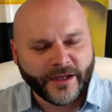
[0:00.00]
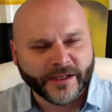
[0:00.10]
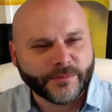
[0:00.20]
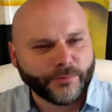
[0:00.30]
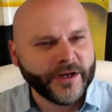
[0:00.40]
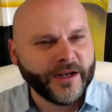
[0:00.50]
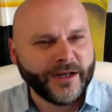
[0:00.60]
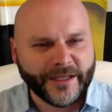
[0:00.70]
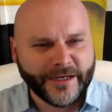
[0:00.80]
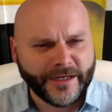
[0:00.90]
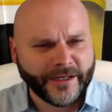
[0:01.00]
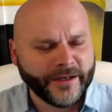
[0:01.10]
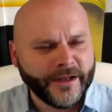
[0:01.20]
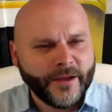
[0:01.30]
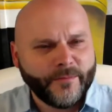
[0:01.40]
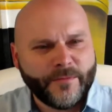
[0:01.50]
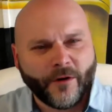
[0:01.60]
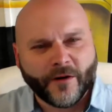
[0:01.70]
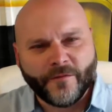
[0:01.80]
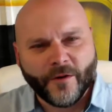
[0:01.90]
spring cleaning, and people
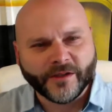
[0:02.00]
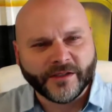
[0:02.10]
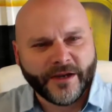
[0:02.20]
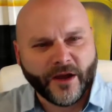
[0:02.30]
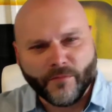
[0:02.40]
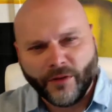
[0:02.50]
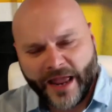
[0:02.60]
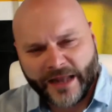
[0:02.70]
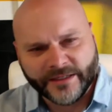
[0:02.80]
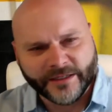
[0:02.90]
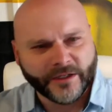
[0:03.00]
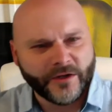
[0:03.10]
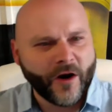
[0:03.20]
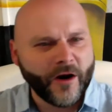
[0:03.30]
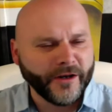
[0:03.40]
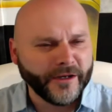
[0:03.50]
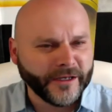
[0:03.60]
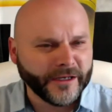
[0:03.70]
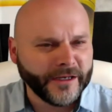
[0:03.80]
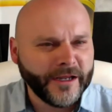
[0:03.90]
are focusing on planting and
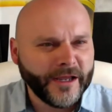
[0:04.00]
gardening